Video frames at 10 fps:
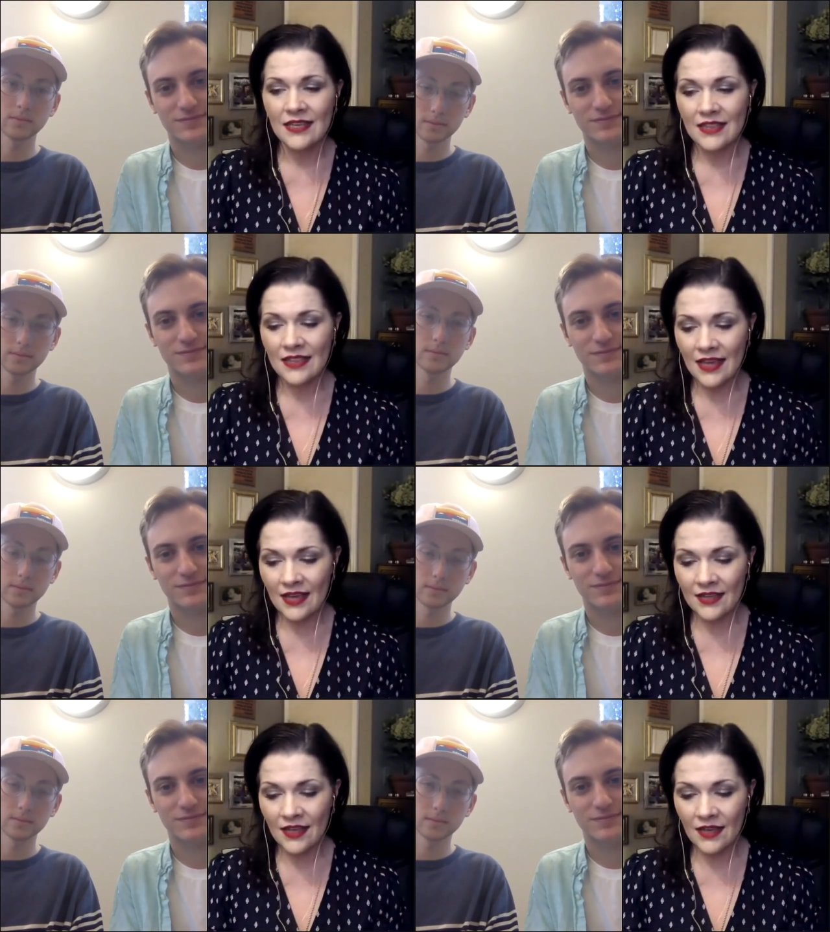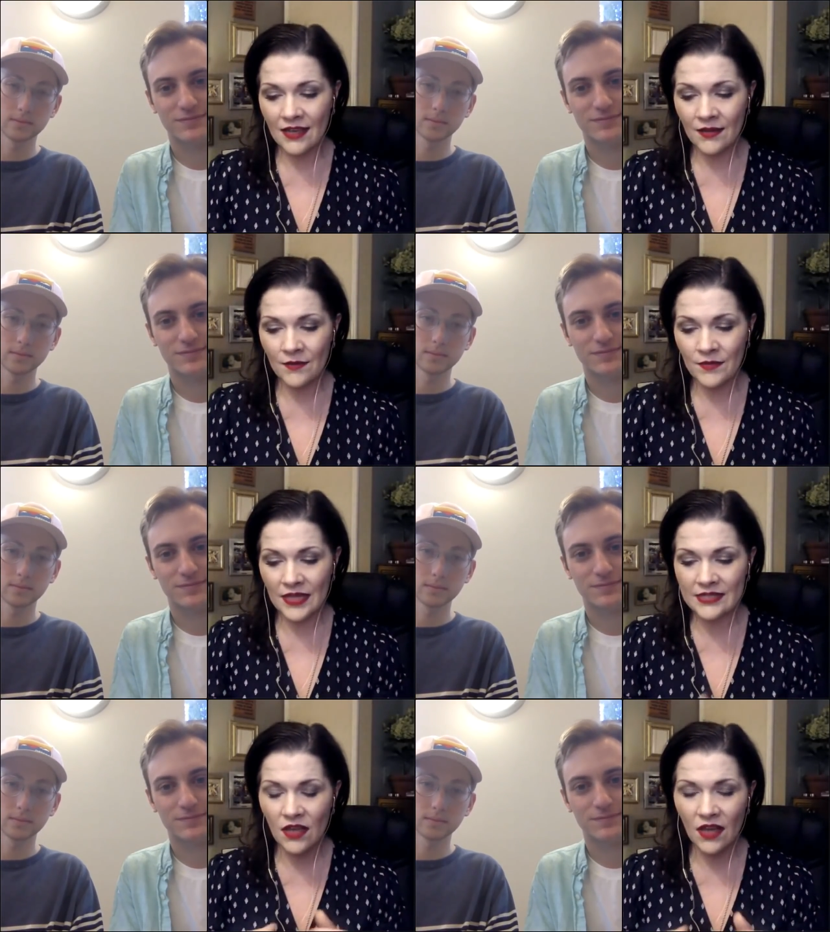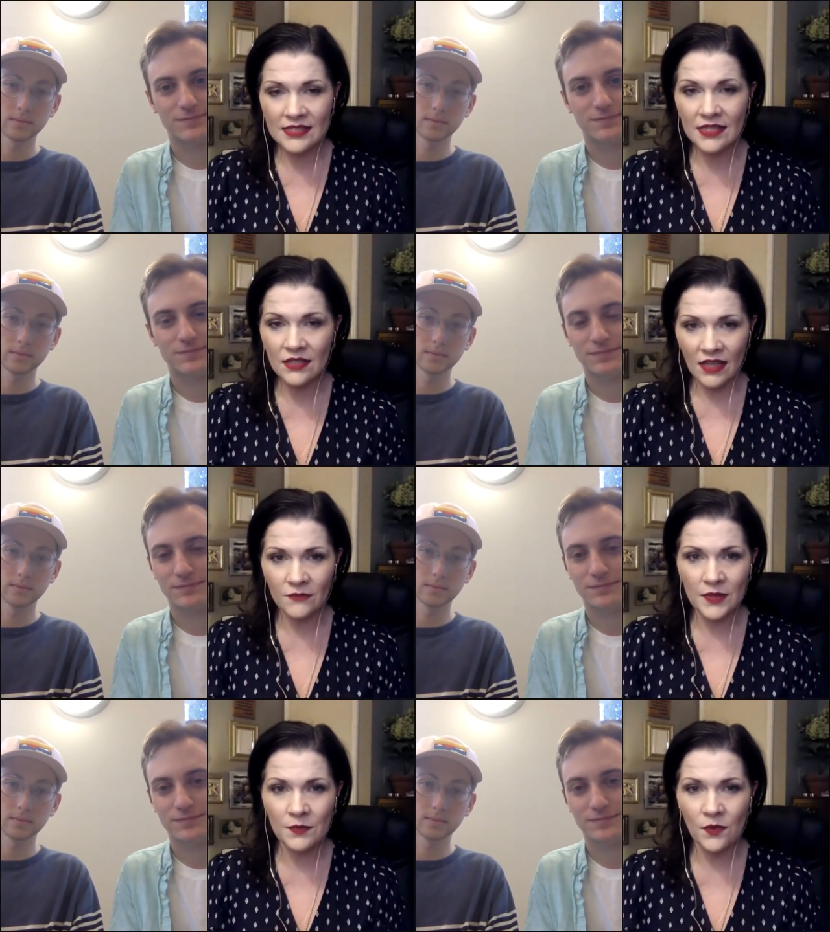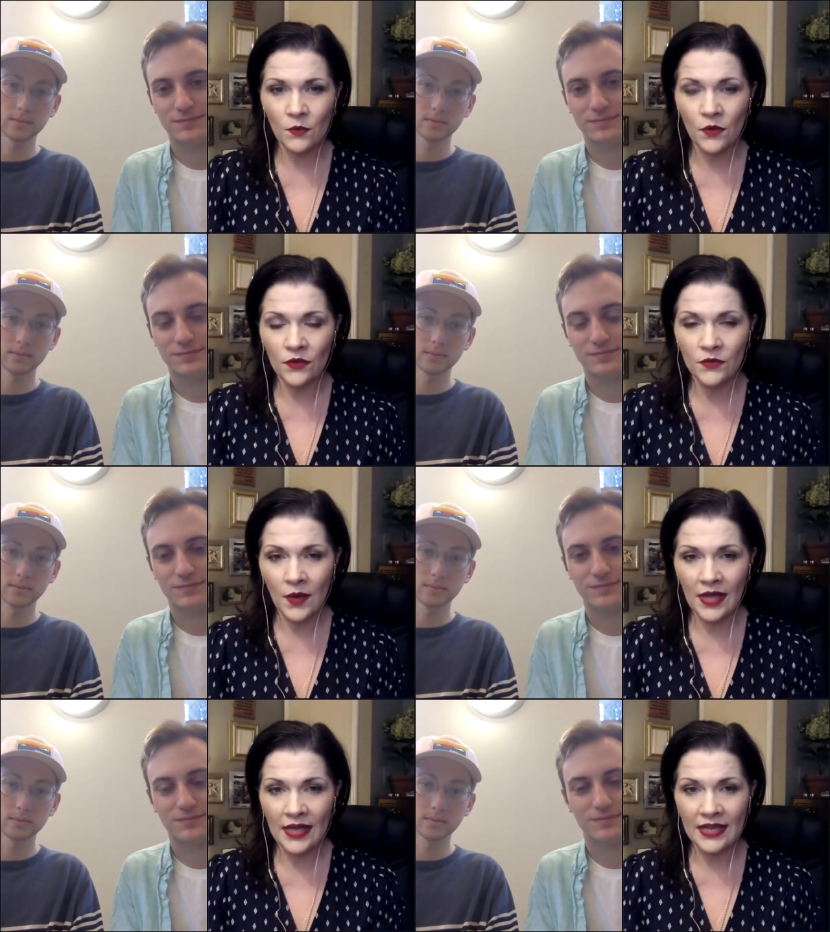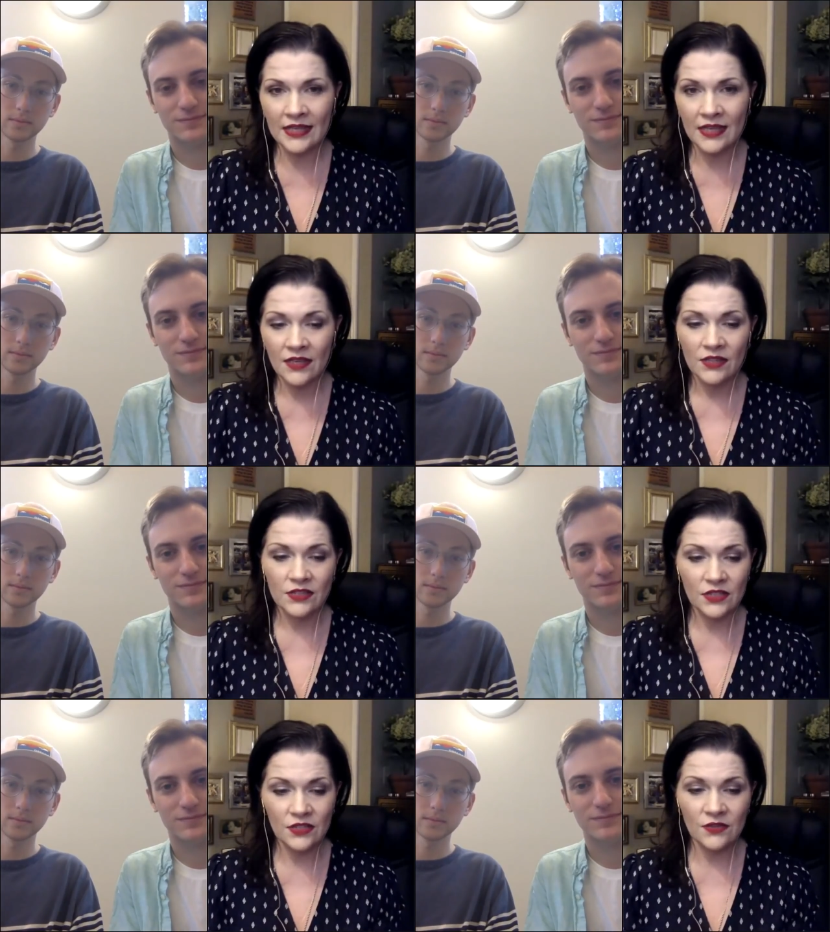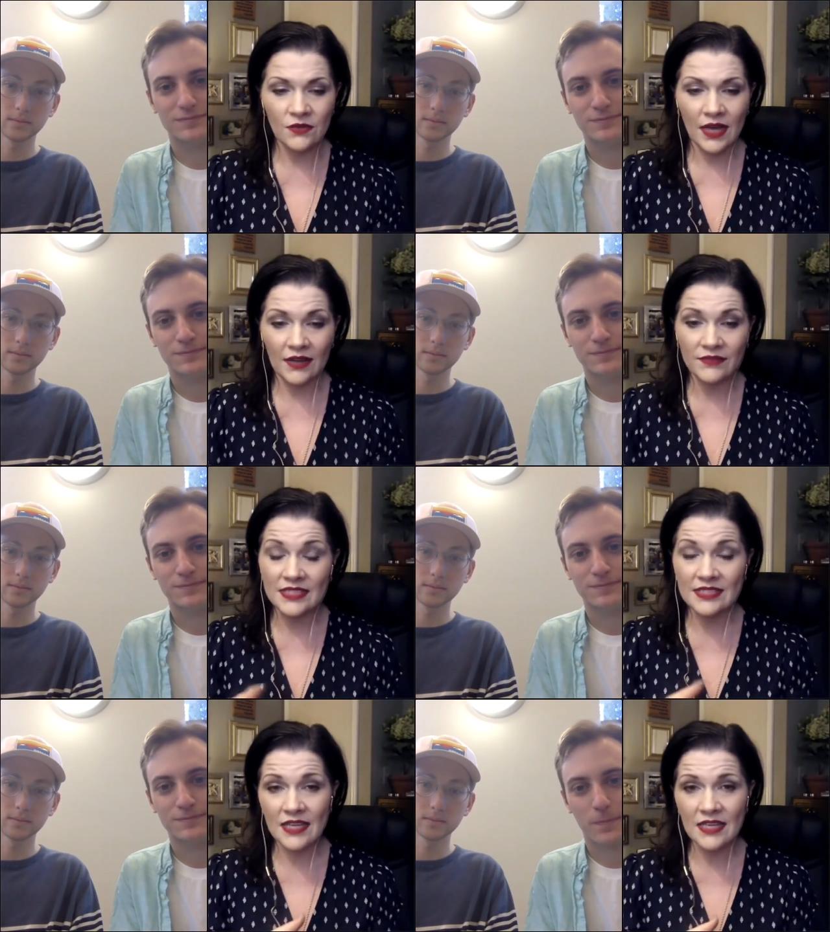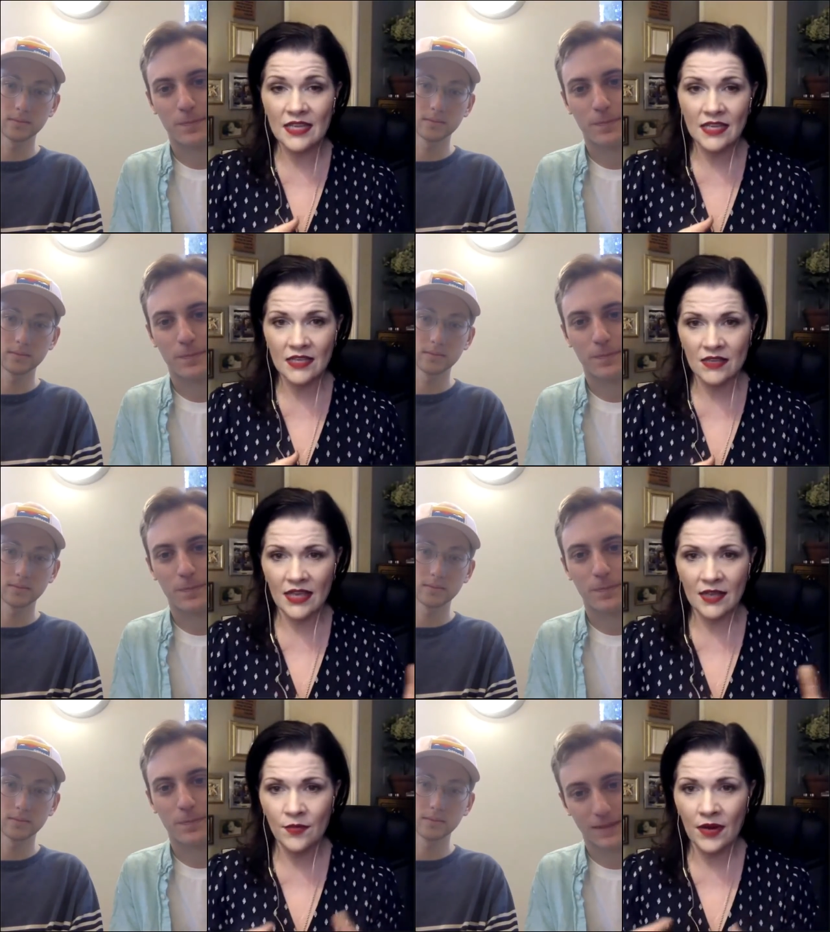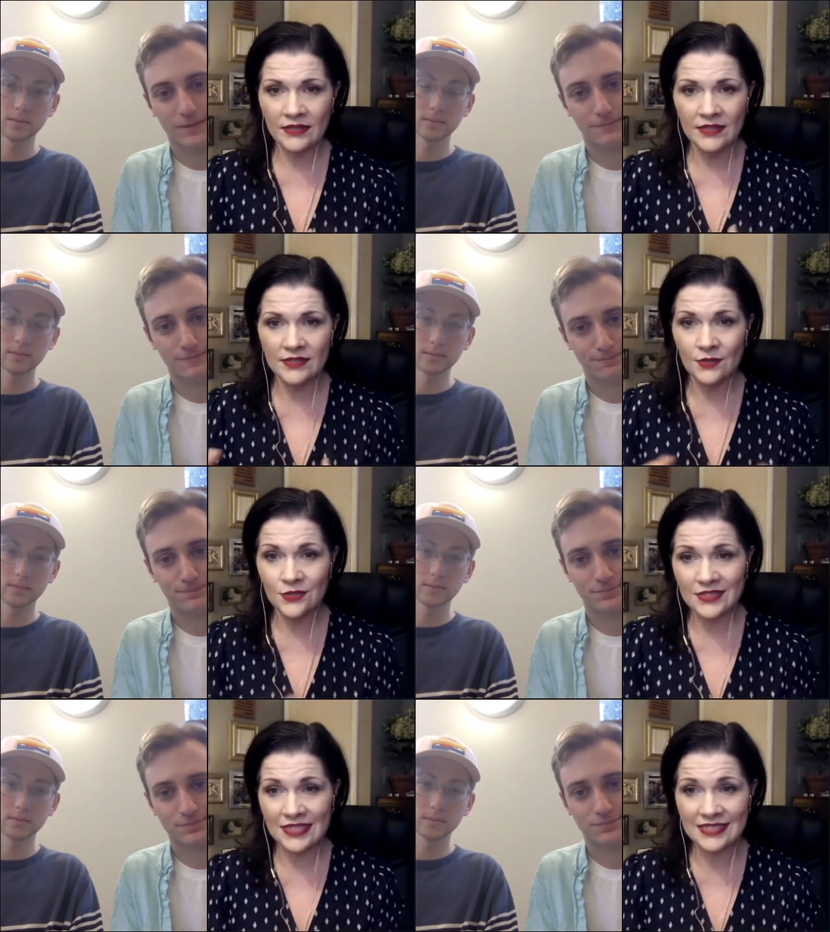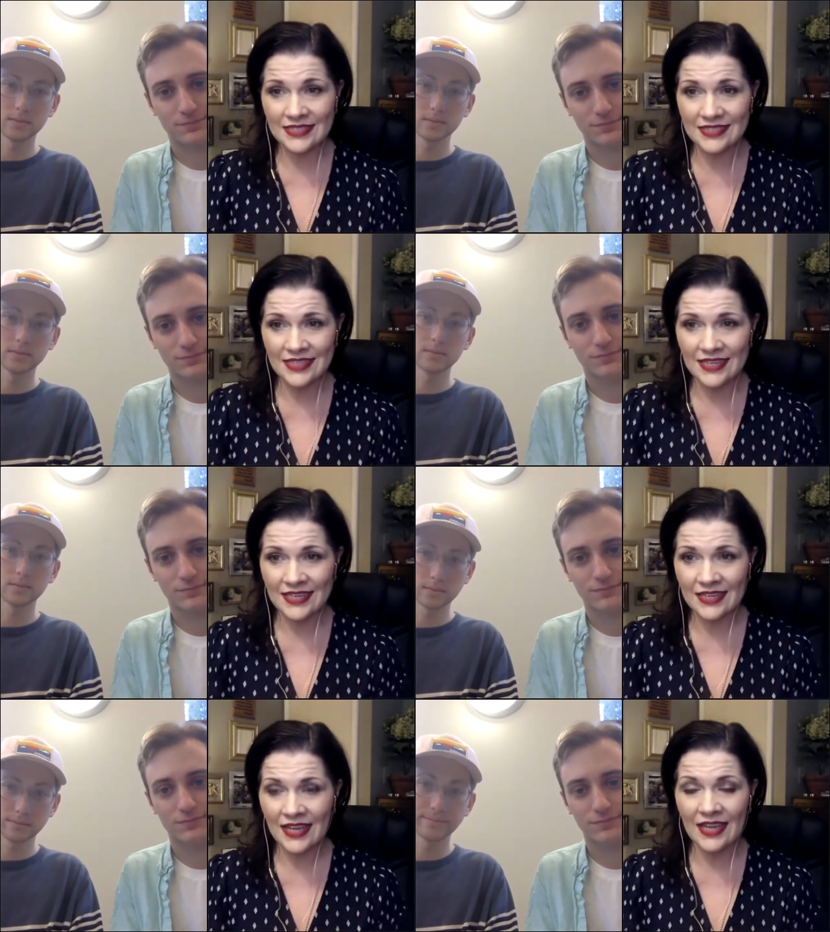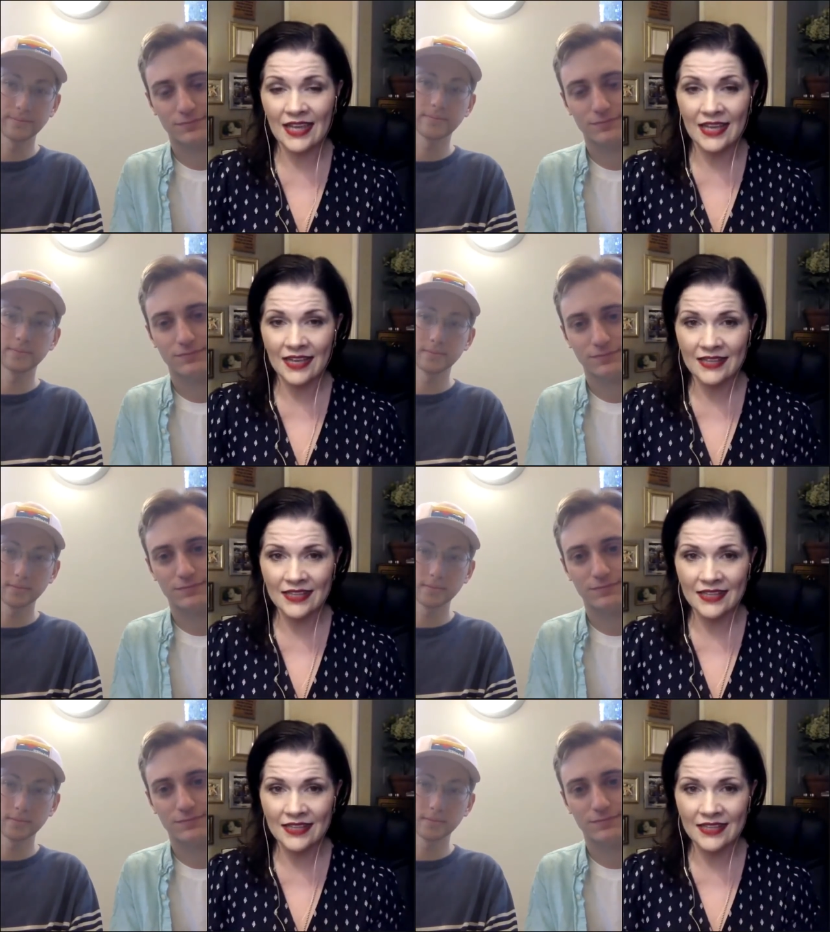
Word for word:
Speaker 1: that um, is causing a lot of people worldwide to have to stay in and practice social distancing. And